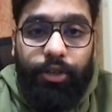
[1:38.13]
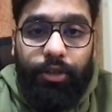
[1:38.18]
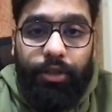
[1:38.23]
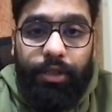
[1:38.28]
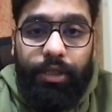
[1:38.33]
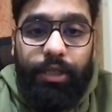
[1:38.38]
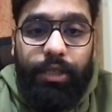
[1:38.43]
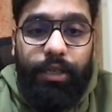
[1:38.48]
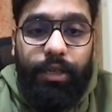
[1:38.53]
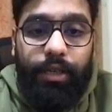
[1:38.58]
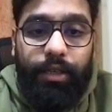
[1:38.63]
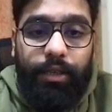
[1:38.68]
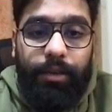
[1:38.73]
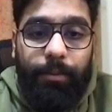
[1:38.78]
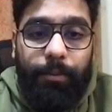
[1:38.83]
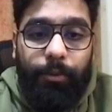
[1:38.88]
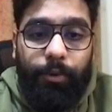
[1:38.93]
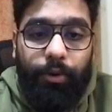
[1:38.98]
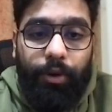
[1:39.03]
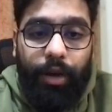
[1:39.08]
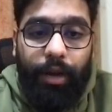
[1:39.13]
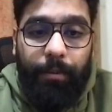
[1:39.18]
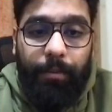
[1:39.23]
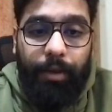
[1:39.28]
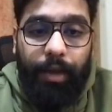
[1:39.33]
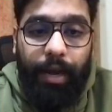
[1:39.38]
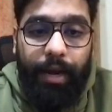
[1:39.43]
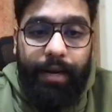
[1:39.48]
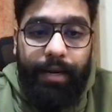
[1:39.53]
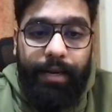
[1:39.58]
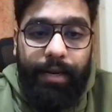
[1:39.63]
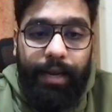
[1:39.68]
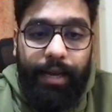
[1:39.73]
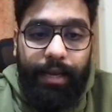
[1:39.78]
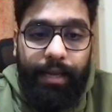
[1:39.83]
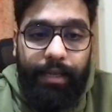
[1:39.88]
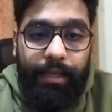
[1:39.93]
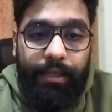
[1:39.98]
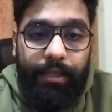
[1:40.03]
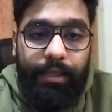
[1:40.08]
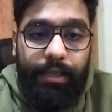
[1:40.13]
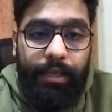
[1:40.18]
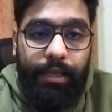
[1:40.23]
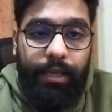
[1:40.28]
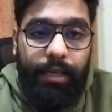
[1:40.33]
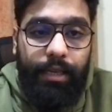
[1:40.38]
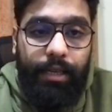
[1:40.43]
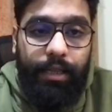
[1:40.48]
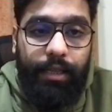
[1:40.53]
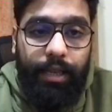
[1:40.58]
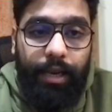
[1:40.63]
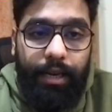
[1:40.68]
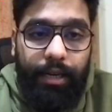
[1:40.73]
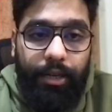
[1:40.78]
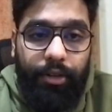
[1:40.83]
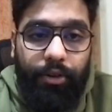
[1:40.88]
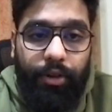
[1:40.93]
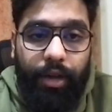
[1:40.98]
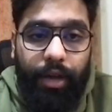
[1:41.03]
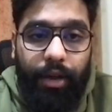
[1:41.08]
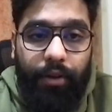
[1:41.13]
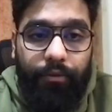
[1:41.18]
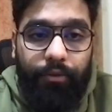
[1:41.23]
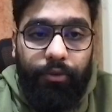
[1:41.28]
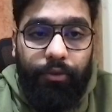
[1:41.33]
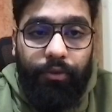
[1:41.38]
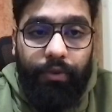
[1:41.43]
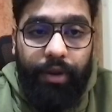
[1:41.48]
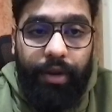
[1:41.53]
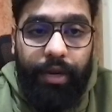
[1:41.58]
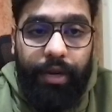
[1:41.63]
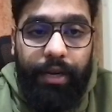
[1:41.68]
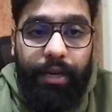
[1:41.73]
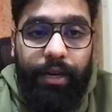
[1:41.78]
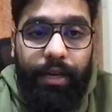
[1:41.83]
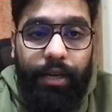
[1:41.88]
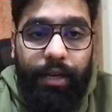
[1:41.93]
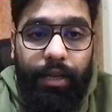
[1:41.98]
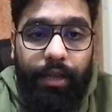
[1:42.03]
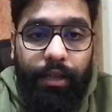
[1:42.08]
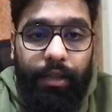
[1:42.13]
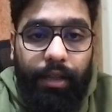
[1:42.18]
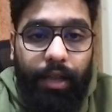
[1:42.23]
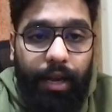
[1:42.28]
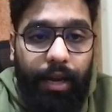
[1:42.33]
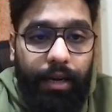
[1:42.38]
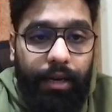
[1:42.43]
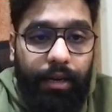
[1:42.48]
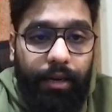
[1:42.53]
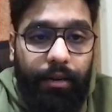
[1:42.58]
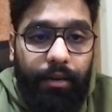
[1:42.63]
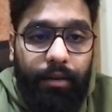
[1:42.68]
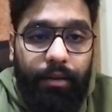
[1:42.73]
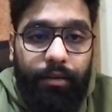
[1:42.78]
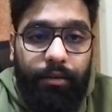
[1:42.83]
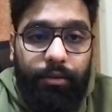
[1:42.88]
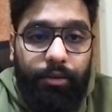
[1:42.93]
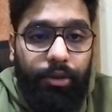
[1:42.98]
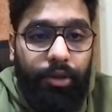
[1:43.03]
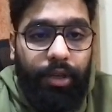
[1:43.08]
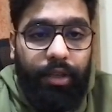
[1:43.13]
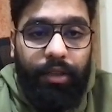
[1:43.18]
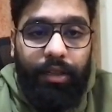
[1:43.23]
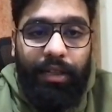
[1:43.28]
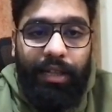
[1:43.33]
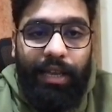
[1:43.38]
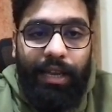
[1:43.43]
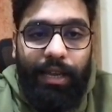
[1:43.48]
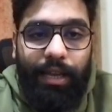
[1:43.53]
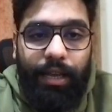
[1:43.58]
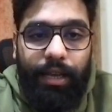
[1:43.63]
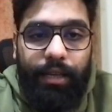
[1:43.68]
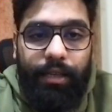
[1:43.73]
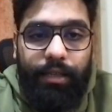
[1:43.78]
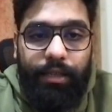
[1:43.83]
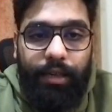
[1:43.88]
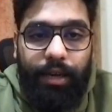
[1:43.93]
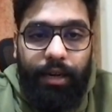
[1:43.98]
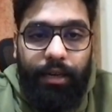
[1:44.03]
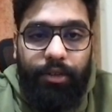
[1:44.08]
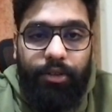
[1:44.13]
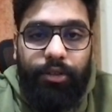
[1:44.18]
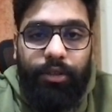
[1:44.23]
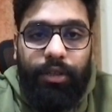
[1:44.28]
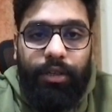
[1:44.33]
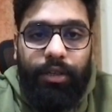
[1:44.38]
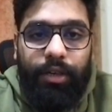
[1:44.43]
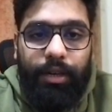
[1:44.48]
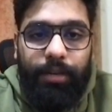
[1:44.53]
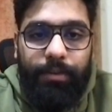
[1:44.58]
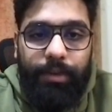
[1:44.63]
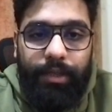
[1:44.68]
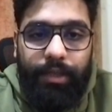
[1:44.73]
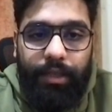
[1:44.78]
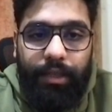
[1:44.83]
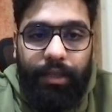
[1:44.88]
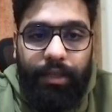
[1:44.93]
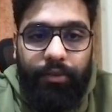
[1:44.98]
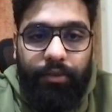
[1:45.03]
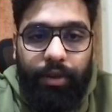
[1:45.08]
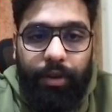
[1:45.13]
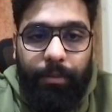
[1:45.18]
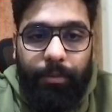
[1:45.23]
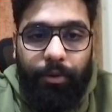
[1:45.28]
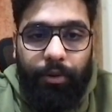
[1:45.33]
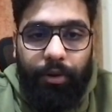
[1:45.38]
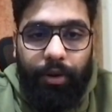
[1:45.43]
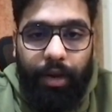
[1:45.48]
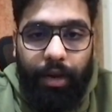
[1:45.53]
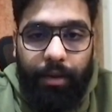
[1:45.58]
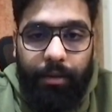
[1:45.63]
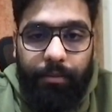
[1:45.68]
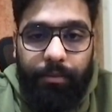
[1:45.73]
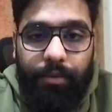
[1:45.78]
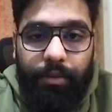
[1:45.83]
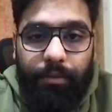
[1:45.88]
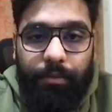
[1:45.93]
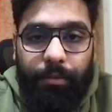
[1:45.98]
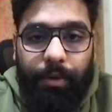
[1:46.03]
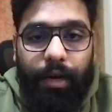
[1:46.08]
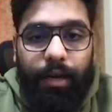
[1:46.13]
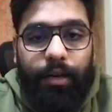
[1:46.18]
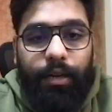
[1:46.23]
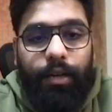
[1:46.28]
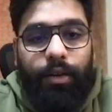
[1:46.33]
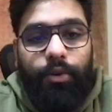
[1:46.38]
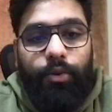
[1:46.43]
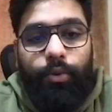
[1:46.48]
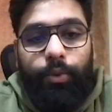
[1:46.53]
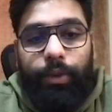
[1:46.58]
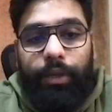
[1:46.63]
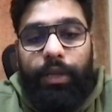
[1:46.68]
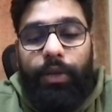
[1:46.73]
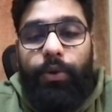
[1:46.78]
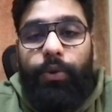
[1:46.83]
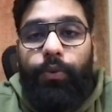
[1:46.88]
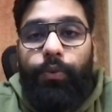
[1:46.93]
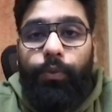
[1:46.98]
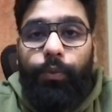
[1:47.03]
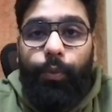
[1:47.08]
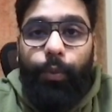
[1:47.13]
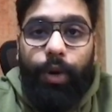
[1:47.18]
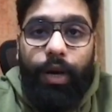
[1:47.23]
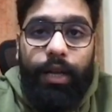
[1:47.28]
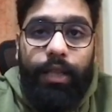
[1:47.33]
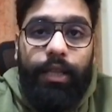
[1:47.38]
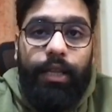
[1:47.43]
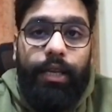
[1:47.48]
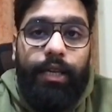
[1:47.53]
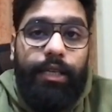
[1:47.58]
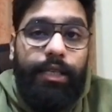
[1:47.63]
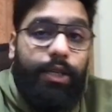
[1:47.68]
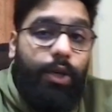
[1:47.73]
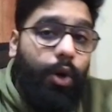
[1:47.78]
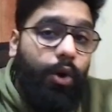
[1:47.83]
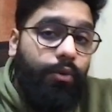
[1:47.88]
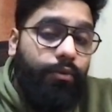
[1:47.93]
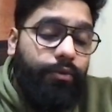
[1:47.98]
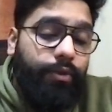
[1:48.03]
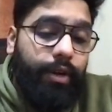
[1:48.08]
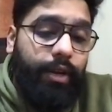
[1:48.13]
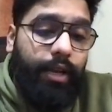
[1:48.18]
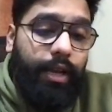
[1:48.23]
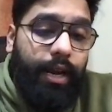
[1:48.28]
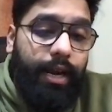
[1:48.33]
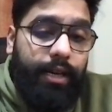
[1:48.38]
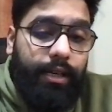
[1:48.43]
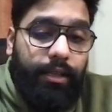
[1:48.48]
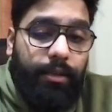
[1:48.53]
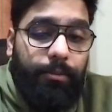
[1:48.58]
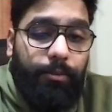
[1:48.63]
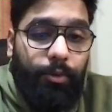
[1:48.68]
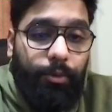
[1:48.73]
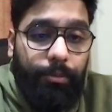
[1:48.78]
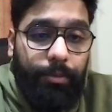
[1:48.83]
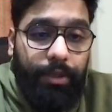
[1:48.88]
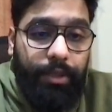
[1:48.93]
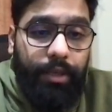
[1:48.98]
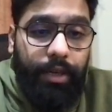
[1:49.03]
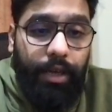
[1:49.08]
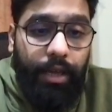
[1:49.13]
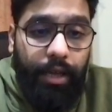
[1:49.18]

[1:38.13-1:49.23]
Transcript: These are the program guidelines that you have to read, that you can click start. So there are basically three programs, but only one is offering at the moment.